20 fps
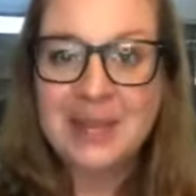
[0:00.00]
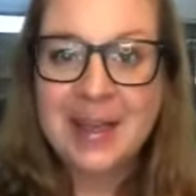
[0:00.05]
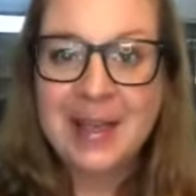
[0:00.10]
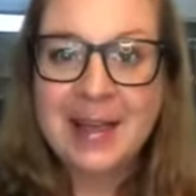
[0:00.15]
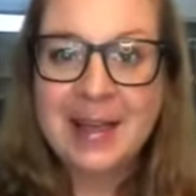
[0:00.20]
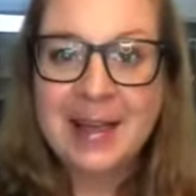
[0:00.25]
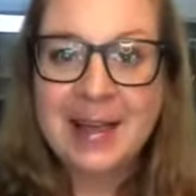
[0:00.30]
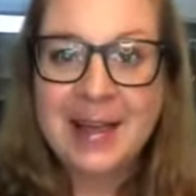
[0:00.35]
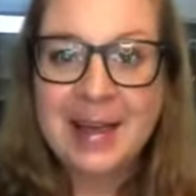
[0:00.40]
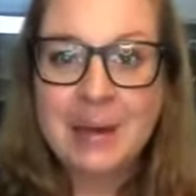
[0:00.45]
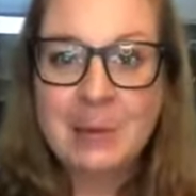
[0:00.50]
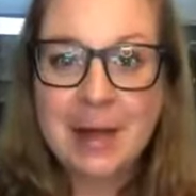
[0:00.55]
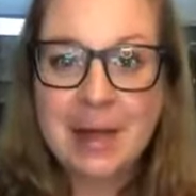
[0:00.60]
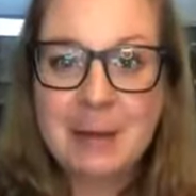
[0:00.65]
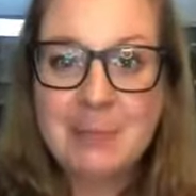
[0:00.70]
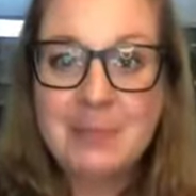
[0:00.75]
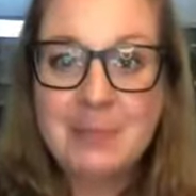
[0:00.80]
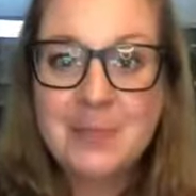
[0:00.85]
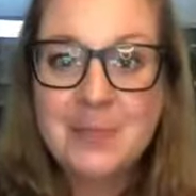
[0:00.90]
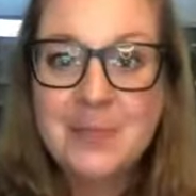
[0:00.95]

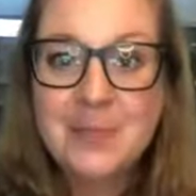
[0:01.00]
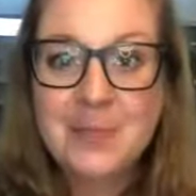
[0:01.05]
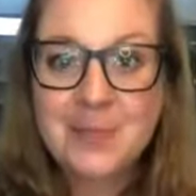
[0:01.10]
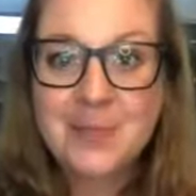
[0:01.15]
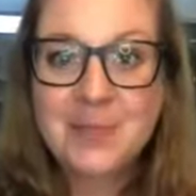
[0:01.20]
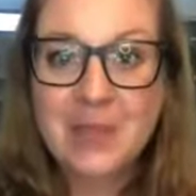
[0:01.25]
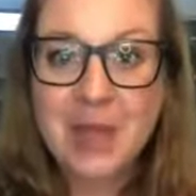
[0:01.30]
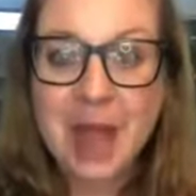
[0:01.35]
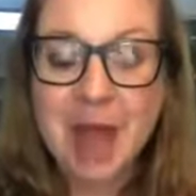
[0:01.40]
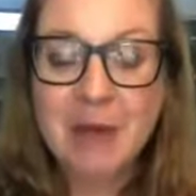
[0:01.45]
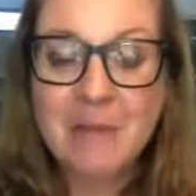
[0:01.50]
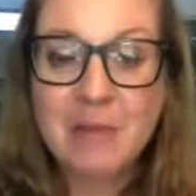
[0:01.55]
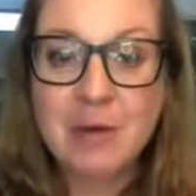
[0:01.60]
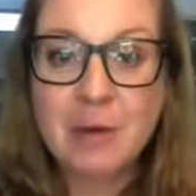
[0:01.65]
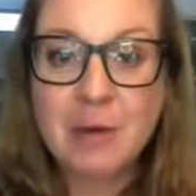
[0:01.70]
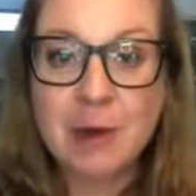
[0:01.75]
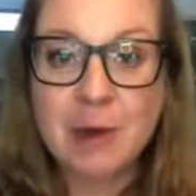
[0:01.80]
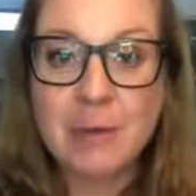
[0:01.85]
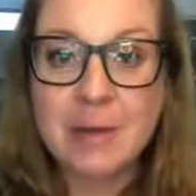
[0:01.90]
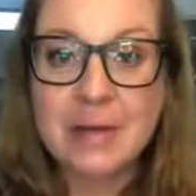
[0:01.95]
Anyway, have a
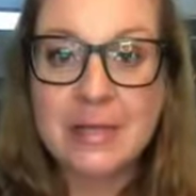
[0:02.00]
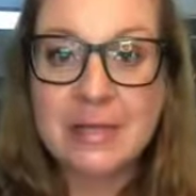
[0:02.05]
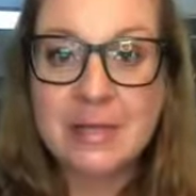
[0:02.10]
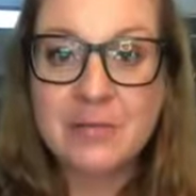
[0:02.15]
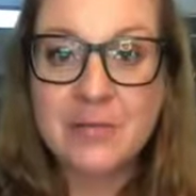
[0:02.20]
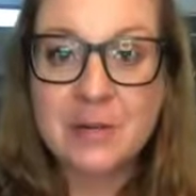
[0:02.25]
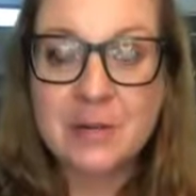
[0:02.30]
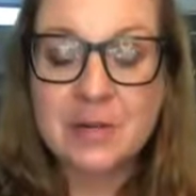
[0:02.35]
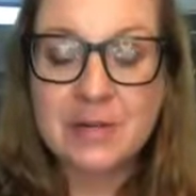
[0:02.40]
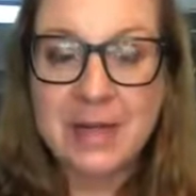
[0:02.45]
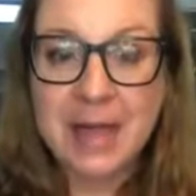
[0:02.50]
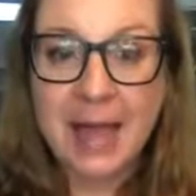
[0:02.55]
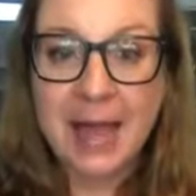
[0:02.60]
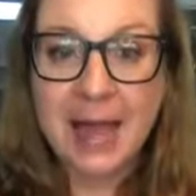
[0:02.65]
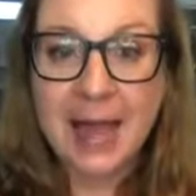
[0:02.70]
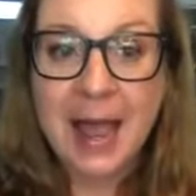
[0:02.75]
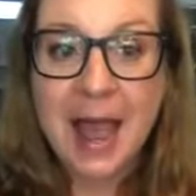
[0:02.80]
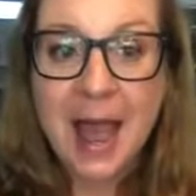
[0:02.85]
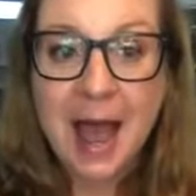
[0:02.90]
great rest of your day.